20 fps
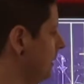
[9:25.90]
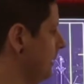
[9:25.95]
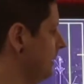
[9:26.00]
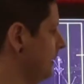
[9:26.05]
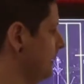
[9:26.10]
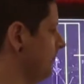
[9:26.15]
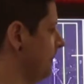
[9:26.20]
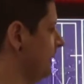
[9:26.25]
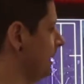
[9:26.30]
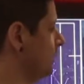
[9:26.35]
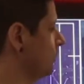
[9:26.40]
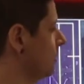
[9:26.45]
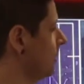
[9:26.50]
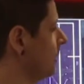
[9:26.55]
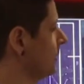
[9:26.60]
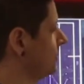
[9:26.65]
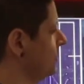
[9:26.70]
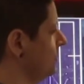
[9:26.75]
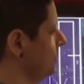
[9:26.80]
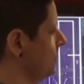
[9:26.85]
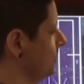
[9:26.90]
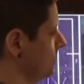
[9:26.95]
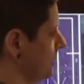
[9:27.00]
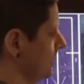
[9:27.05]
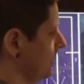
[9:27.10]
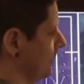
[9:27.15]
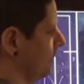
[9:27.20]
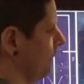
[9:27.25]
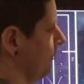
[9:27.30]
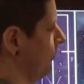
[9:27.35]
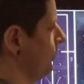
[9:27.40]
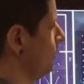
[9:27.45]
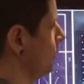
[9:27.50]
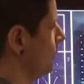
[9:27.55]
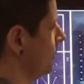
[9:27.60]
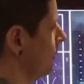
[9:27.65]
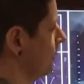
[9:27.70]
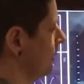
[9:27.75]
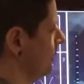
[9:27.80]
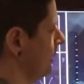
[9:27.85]
And we're also using it
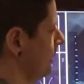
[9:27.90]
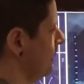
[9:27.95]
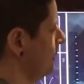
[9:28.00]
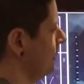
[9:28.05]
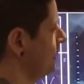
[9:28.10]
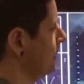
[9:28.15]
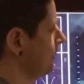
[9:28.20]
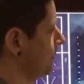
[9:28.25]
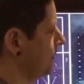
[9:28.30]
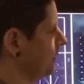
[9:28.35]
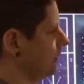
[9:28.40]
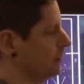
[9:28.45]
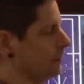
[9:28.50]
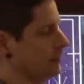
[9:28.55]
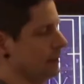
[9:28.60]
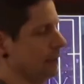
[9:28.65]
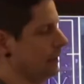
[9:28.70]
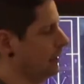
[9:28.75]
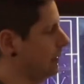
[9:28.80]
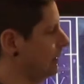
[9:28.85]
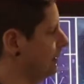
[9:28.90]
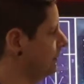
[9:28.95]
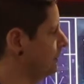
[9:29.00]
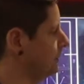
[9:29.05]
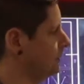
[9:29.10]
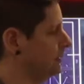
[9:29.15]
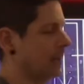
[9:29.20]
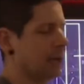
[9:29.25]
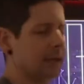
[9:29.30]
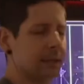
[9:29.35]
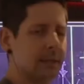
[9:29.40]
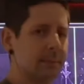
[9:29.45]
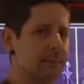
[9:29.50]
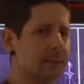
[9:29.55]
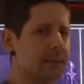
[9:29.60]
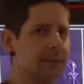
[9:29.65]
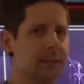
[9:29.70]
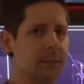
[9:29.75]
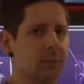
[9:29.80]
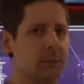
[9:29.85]
for any different
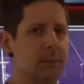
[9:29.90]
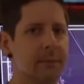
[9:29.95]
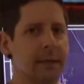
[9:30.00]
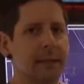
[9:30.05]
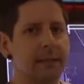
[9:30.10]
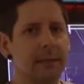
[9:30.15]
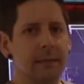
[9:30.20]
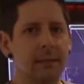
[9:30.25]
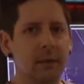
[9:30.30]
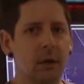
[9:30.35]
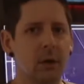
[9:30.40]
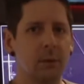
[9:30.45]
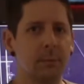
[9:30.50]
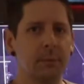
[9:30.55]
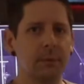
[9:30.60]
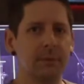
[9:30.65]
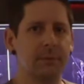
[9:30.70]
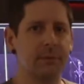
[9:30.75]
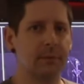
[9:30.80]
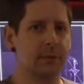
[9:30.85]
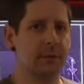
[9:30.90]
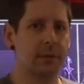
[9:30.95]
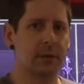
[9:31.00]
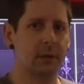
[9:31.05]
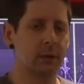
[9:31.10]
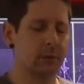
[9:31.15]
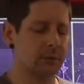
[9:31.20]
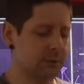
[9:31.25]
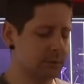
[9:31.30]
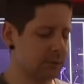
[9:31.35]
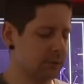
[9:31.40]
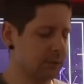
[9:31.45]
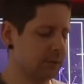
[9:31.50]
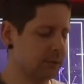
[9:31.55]
documents that we might need to open for notes.